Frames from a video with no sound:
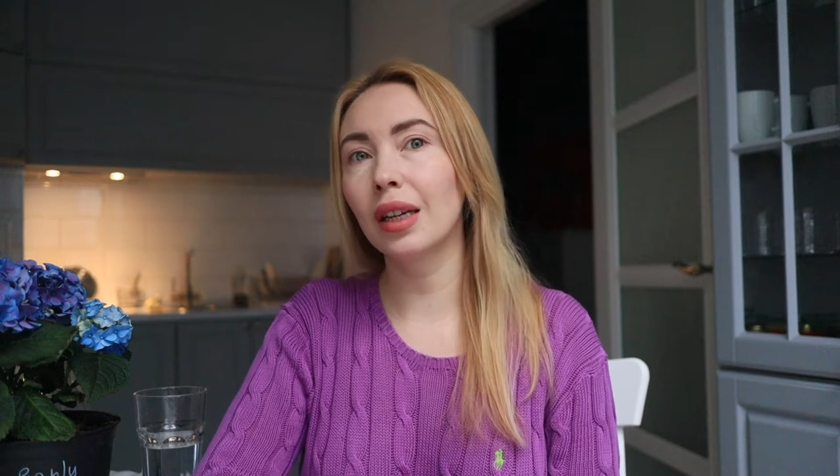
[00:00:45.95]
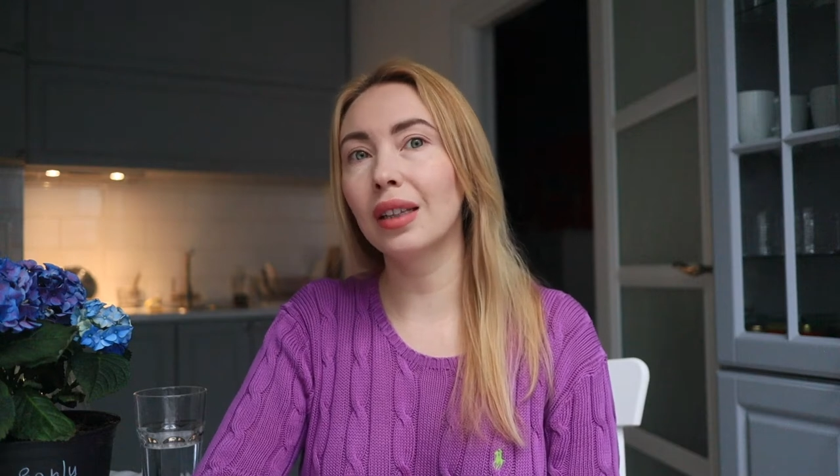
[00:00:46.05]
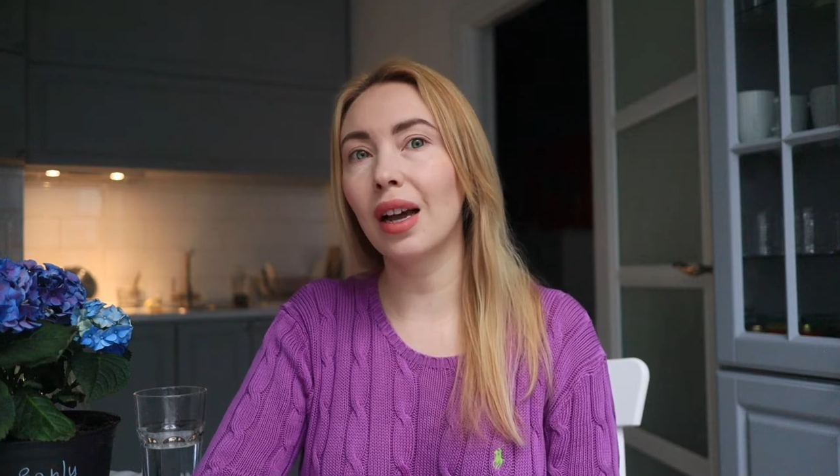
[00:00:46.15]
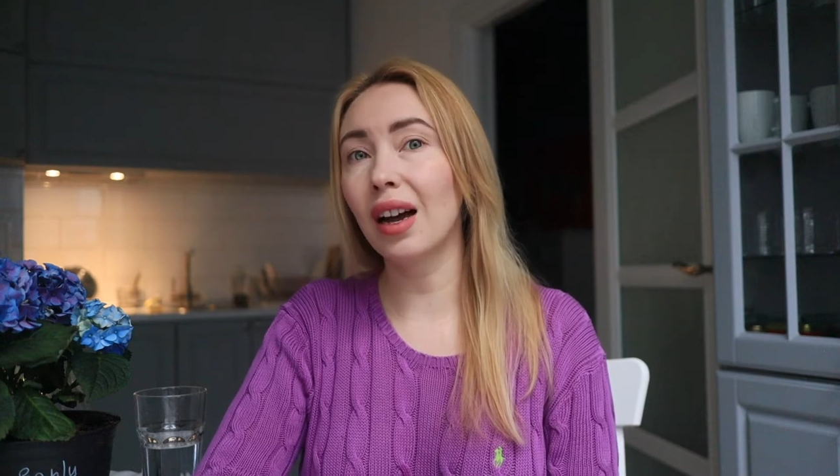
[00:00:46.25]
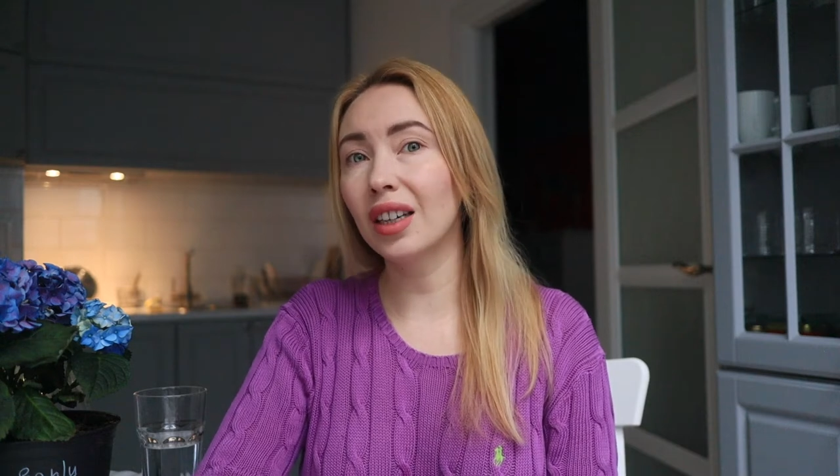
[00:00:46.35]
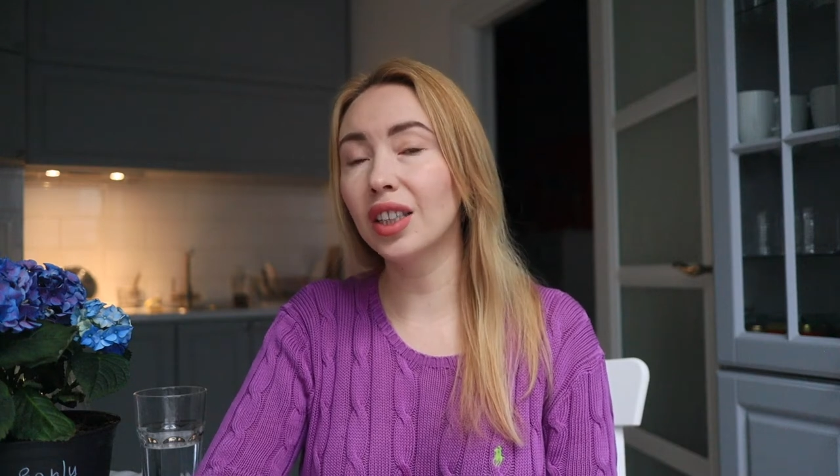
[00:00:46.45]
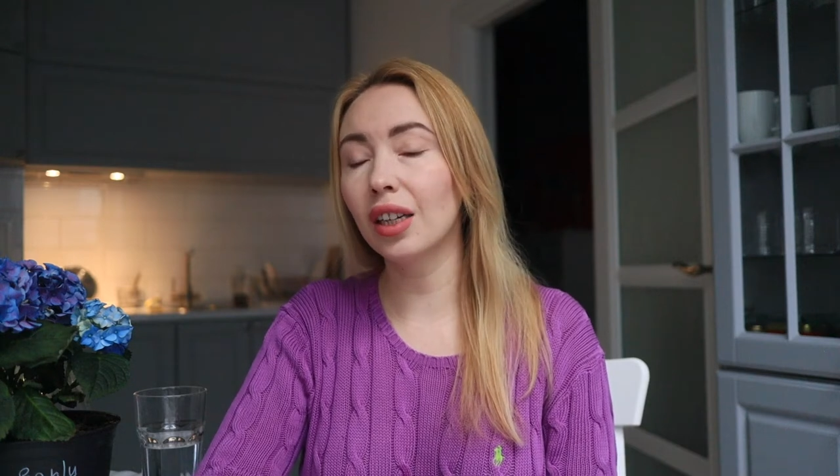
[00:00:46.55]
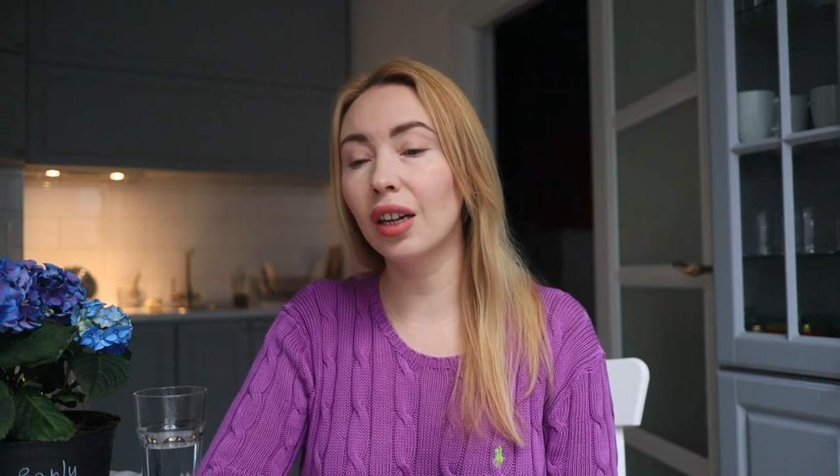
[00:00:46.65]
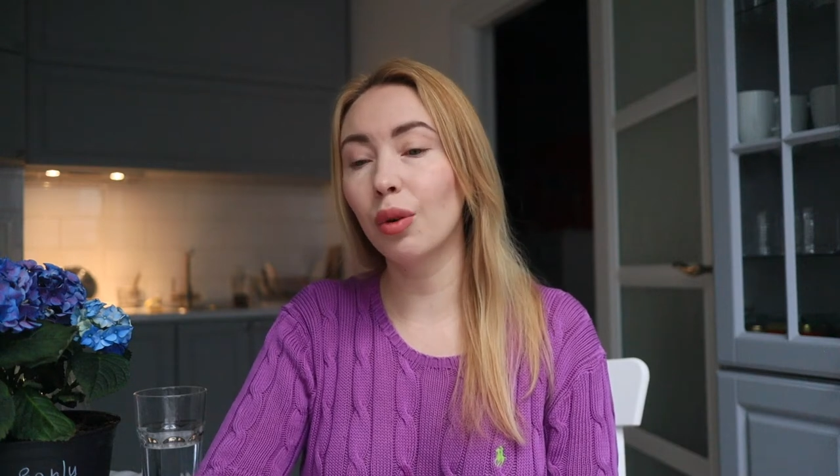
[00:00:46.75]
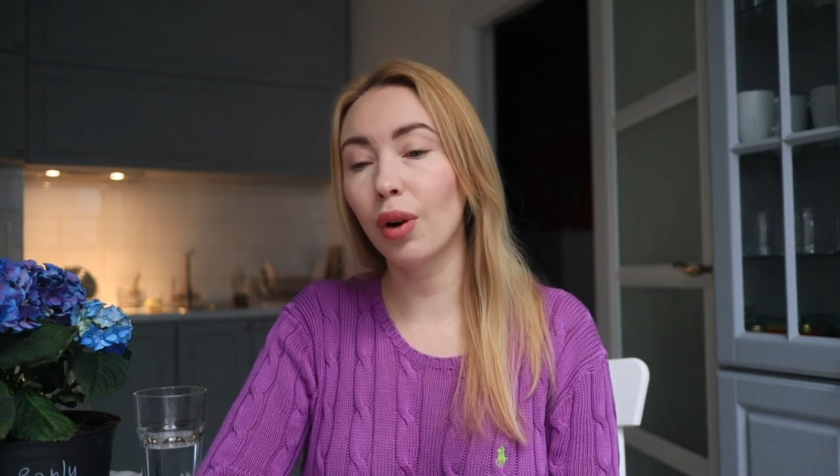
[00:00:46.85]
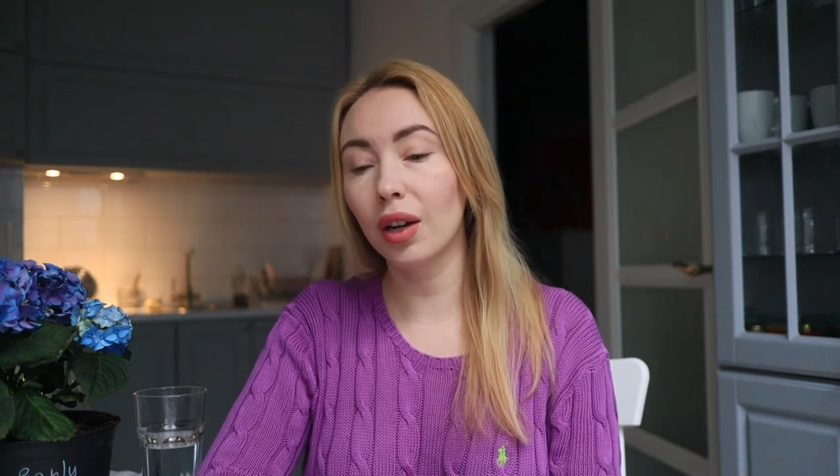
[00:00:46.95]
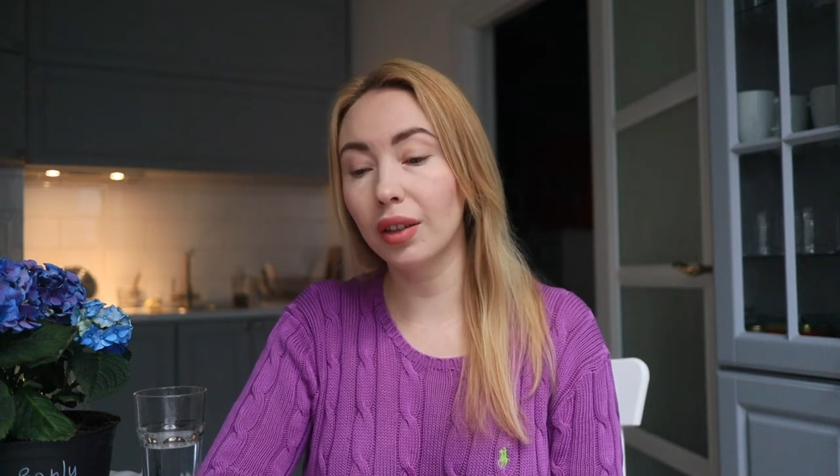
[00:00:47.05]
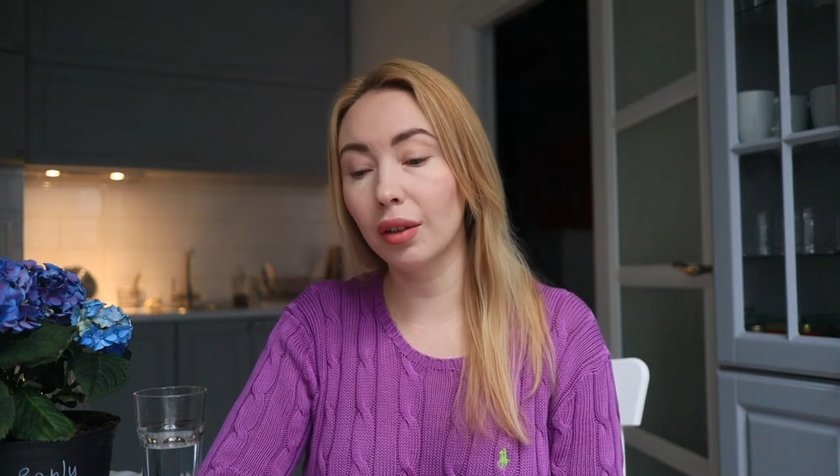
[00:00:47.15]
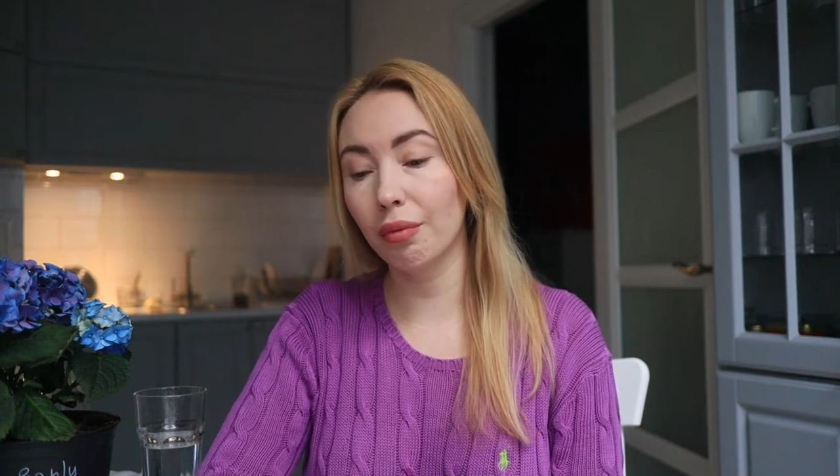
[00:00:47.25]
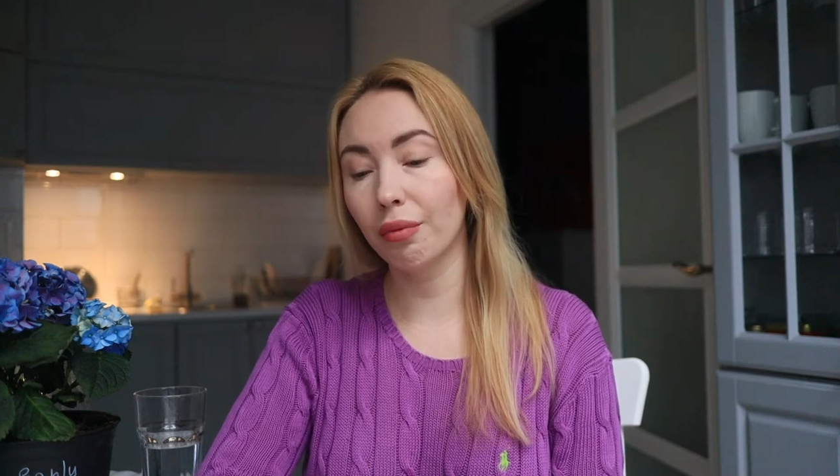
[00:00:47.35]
that actually quite